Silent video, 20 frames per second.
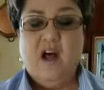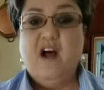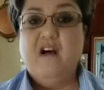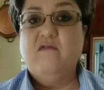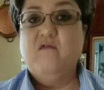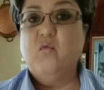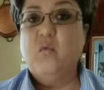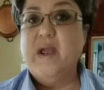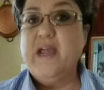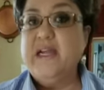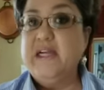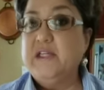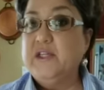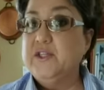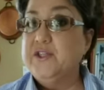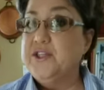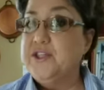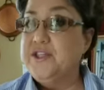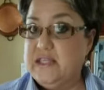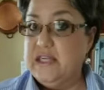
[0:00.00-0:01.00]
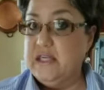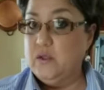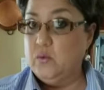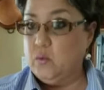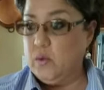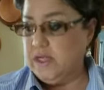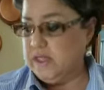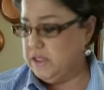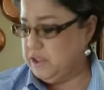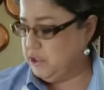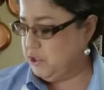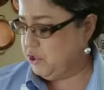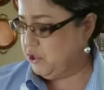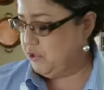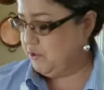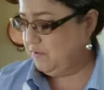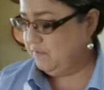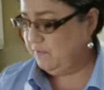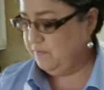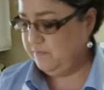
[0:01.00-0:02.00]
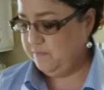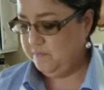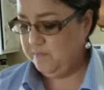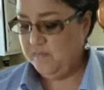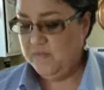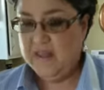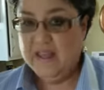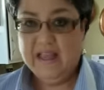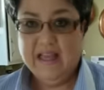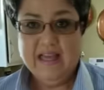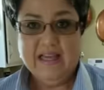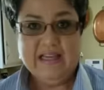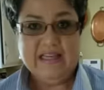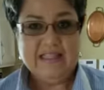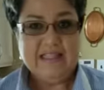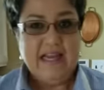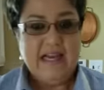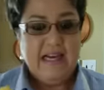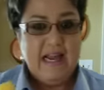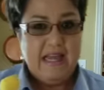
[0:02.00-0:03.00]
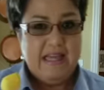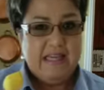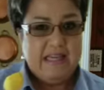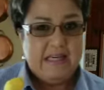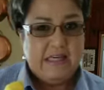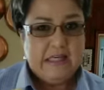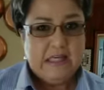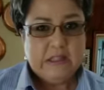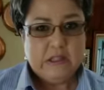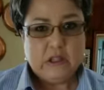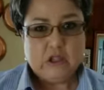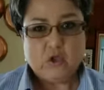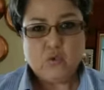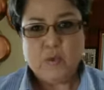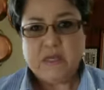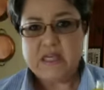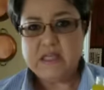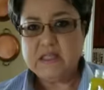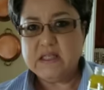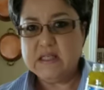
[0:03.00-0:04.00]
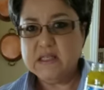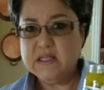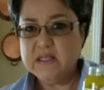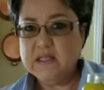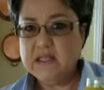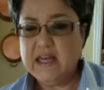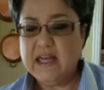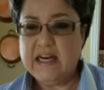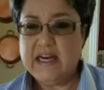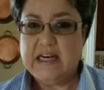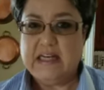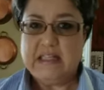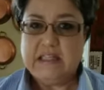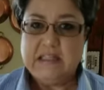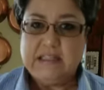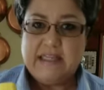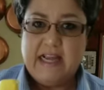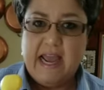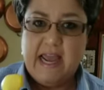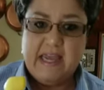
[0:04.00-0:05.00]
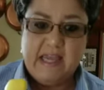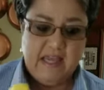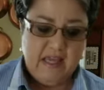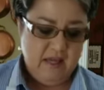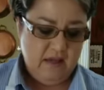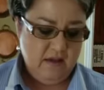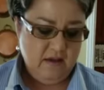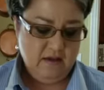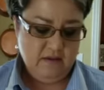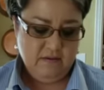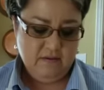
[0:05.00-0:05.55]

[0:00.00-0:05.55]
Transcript: of regular dill relish because I like it a little sweet and a little tangy.